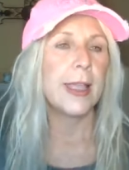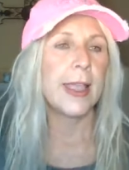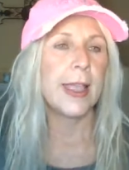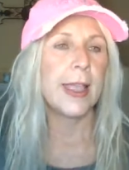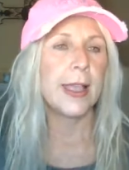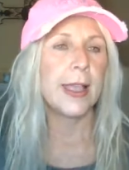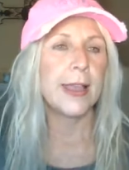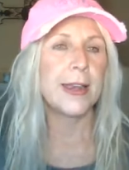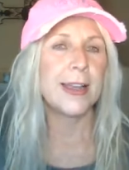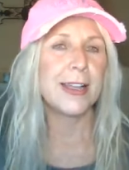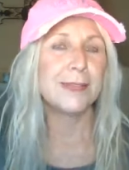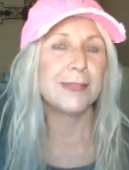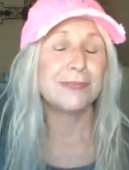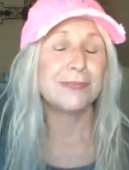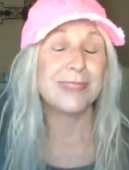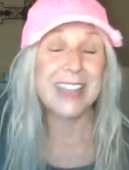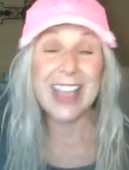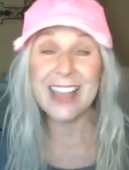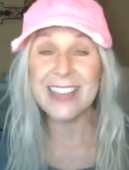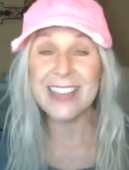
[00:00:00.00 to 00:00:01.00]
And
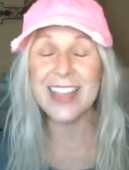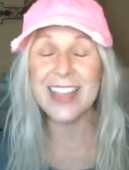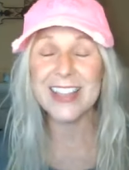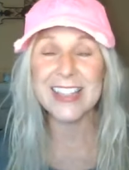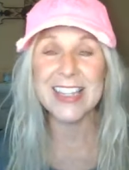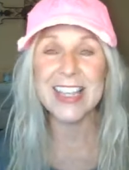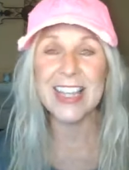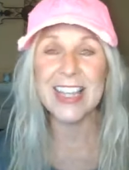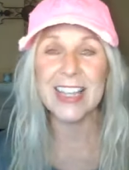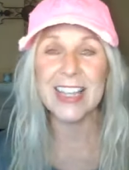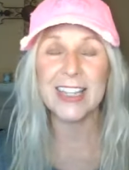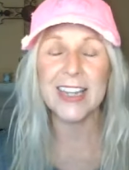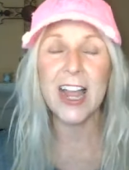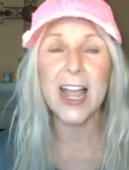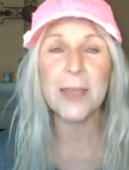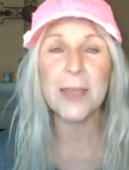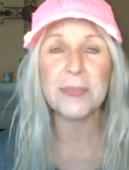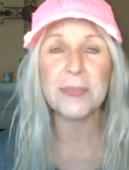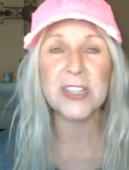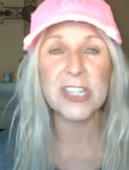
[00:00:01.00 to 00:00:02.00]
um, yeah, that's it.
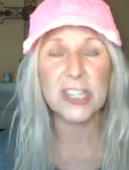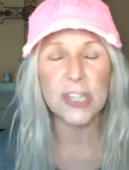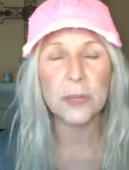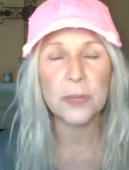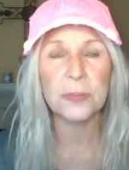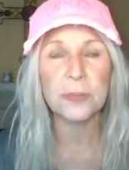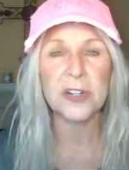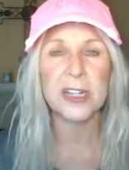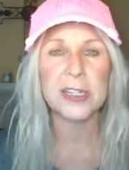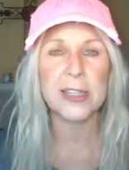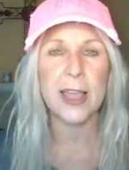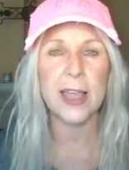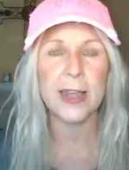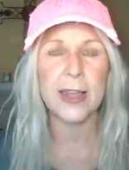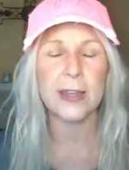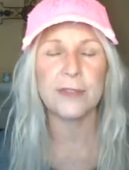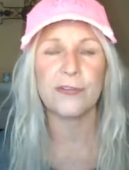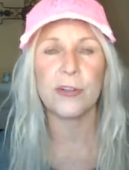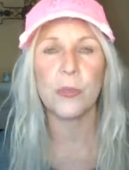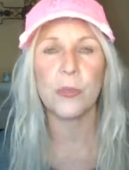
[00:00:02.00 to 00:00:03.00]
I'm super
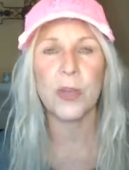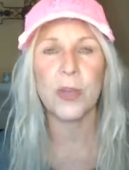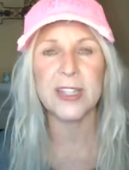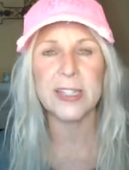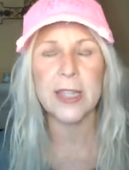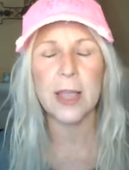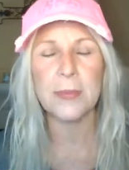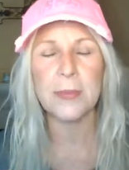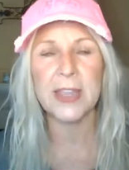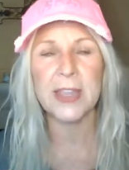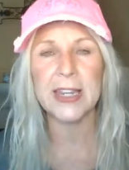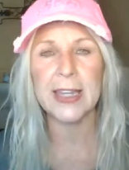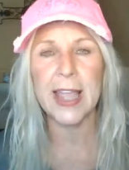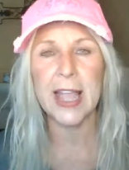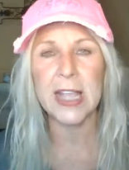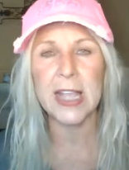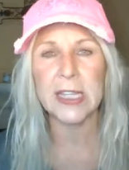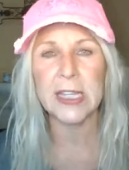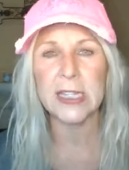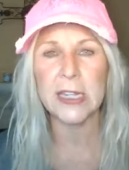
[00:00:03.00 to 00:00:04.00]
excited for what's coming
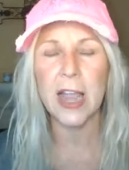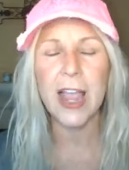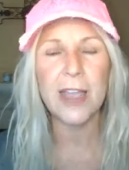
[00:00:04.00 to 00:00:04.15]
next.